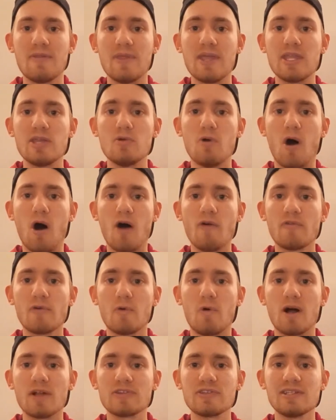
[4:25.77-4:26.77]
Thank you all
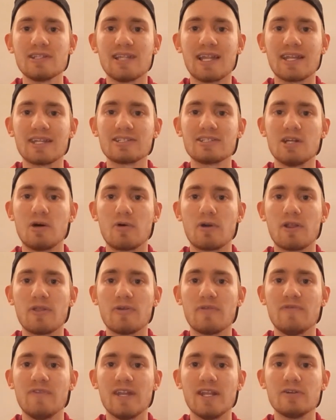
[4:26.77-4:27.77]
for watching. Let us know what
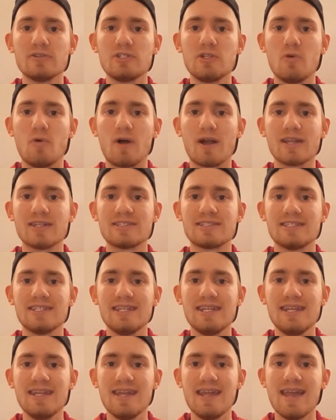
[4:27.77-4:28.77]
other videos you want to
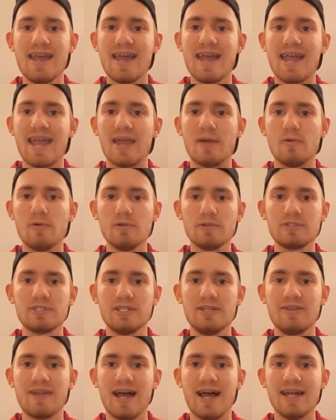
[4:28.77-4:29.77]
see, and we'll
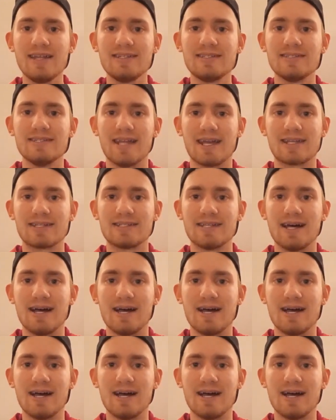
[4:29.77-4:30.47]
see you guys next